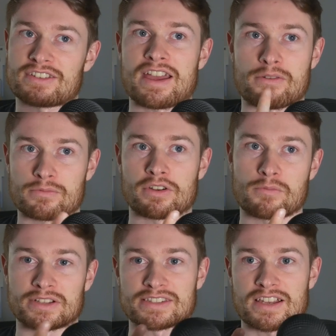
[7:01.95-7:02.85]
So now we're
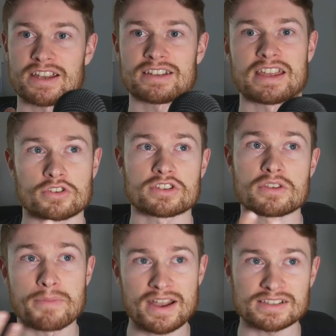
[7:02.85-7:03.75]
on one side, onto
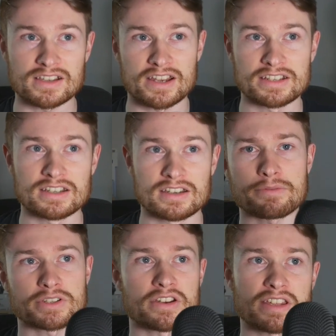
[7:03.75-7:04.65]
the back side. Now if
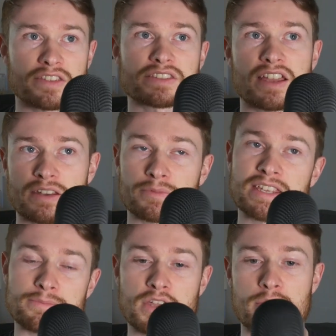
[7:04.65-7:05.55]
we turn to the other side and we
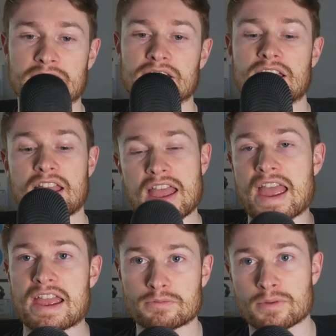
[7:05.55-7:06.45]
keep going,
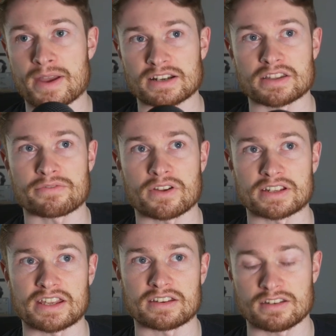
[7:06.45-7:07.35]
and we're back to the front
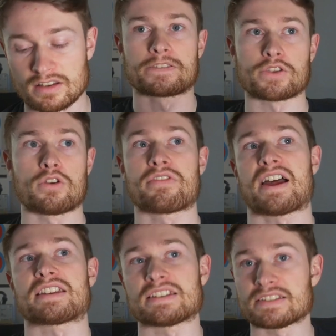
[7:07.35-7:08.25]
again. So
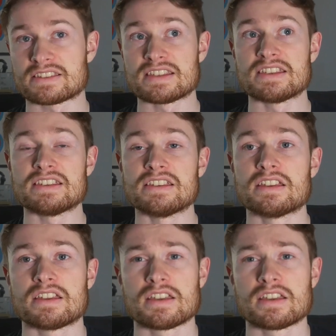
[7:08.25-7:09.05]
that is the